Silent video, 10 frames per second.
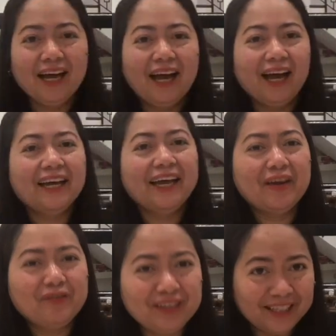Ang
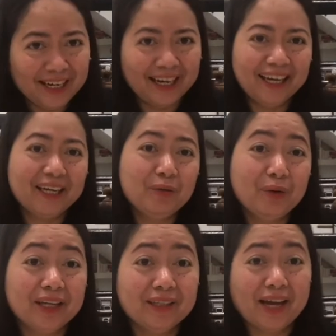heavy niya, and
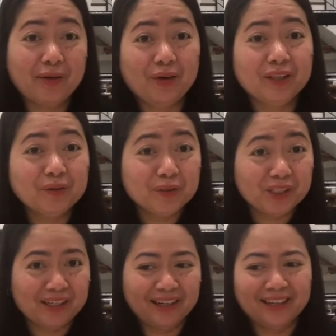when I went to
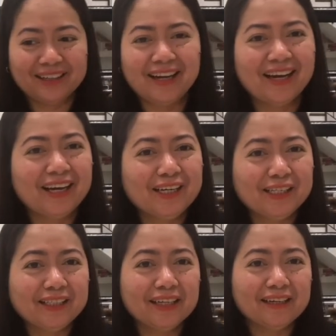Australia,
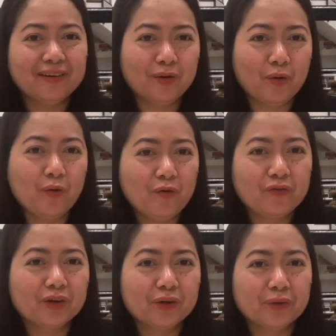
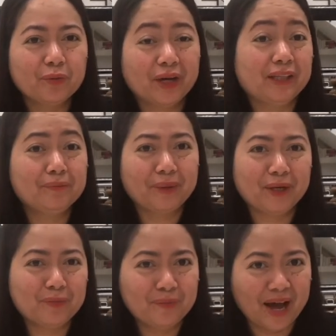nag-overweight pa
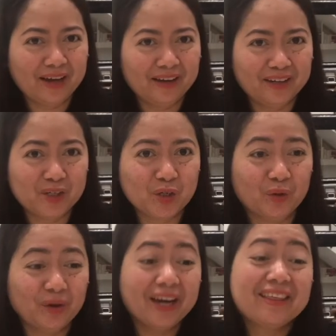yung baggage
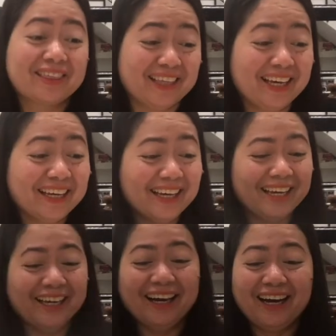ko. I think
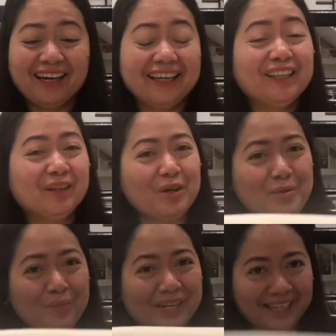ito
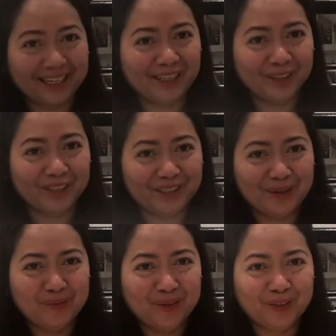yung malaking
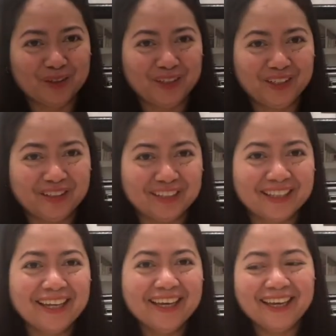contributor doon.
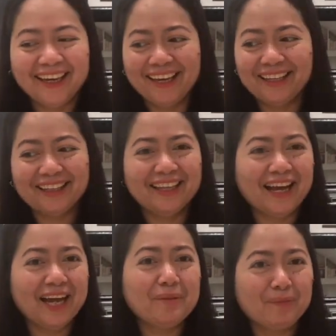And
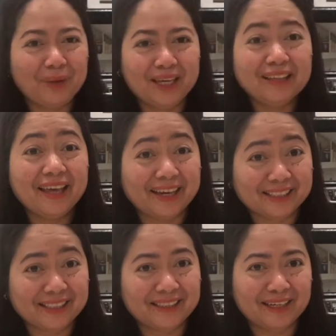I paid
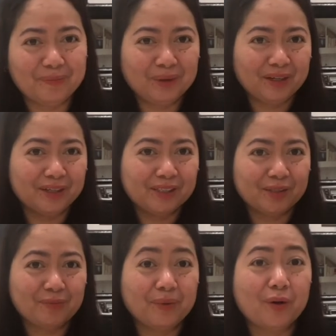extra because
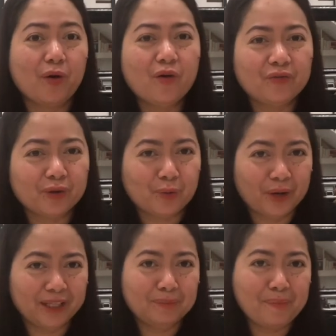of my
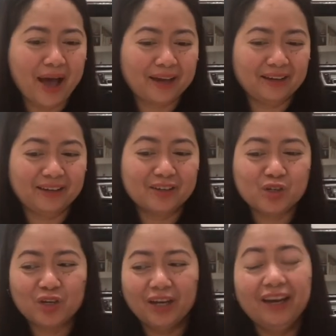overweight baggage.